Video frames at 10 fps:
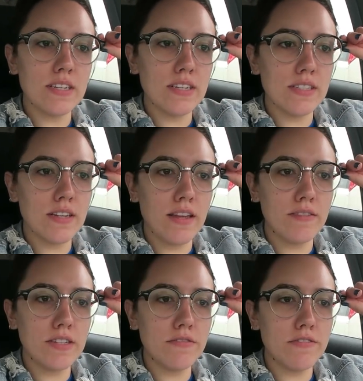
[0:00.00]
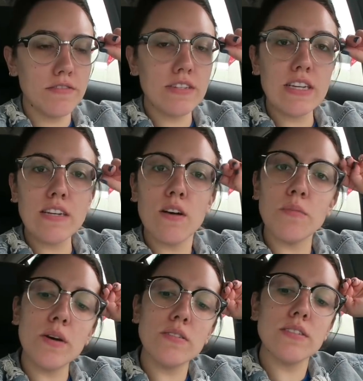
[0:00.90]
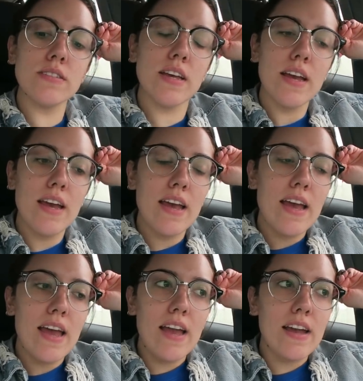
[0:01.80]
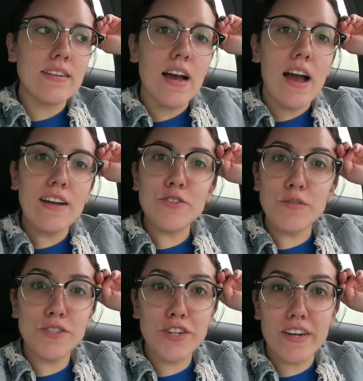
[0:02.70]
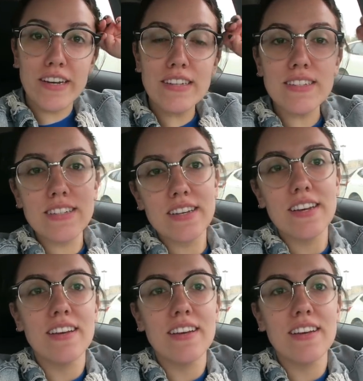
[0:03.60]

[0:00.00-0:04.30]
It is 11:15 almost, and I drove to Target,